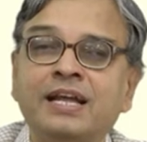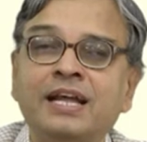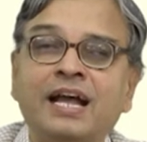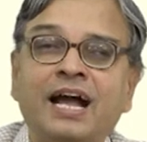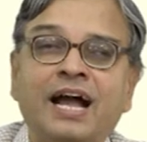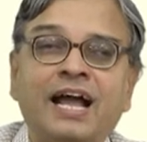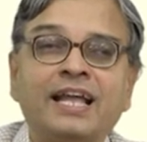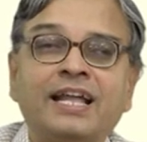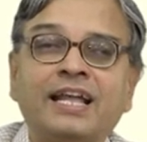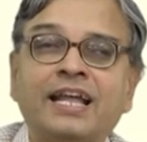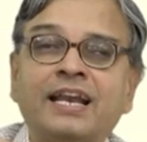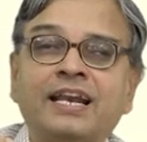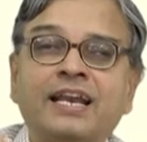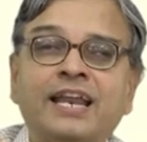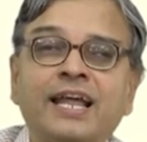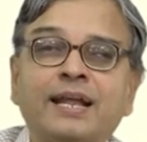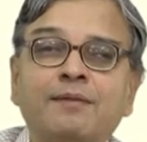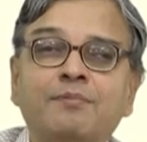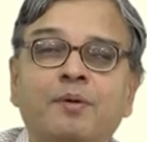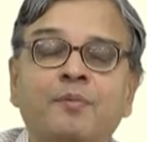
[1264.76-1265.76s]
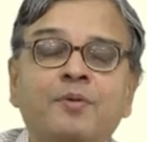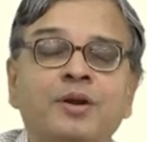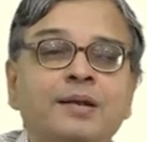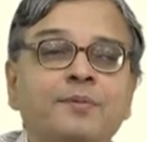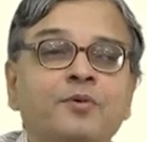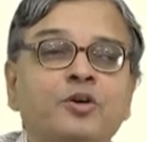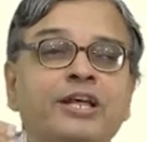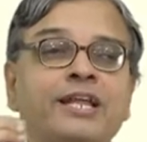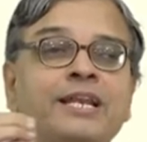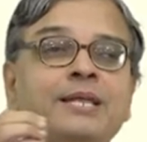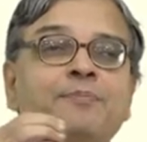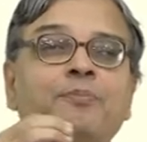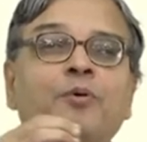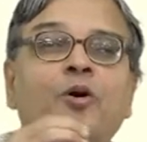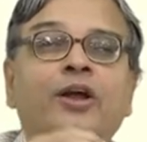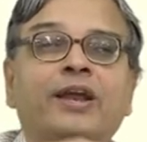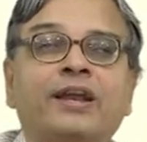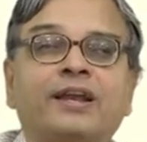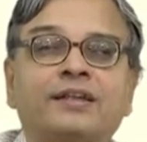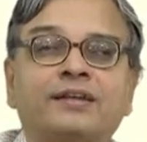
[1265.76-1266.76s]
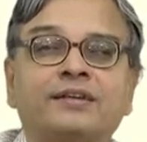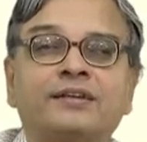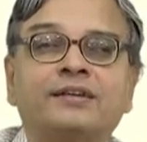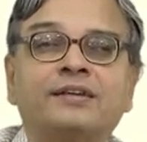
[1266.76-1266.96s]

I can take moment about any point.